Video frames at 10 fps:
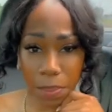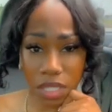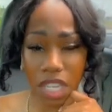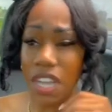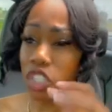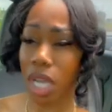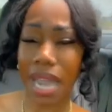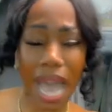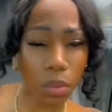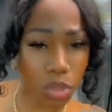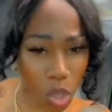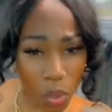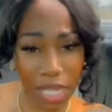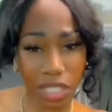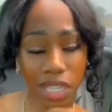of stuff, trying to
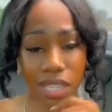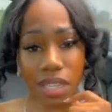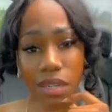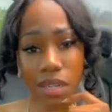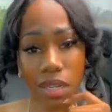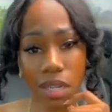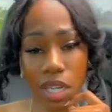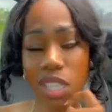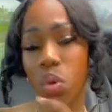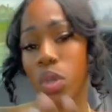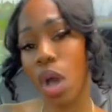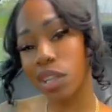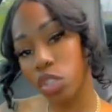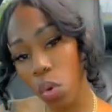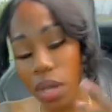outdo each other. Because who y'all
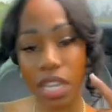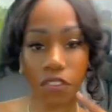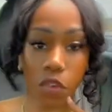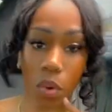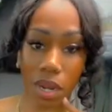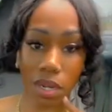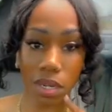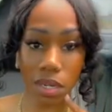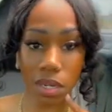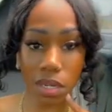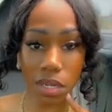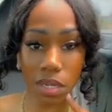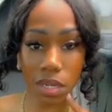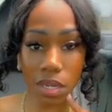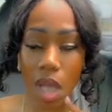doing it for?
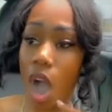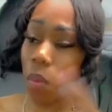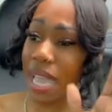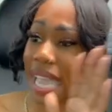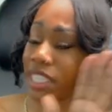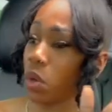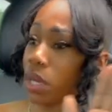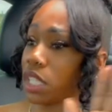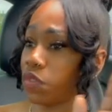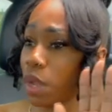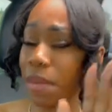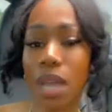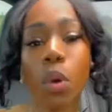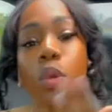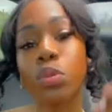Oh, we ain't doing this for the man.
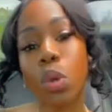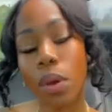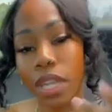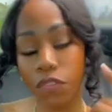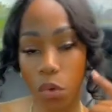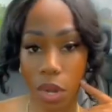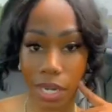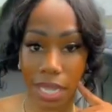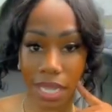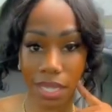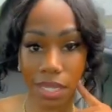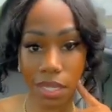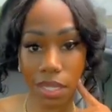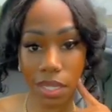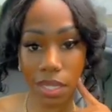Who you doing it for then?
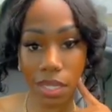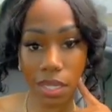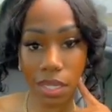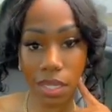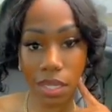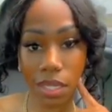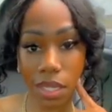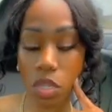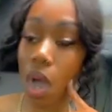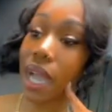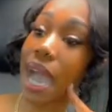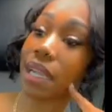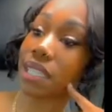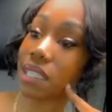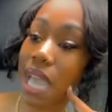Y'all got
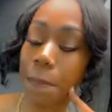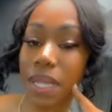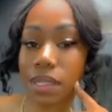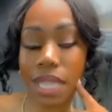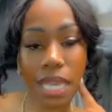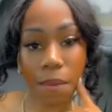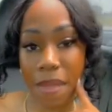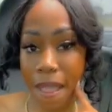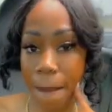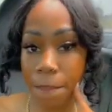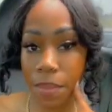to stop and think, man.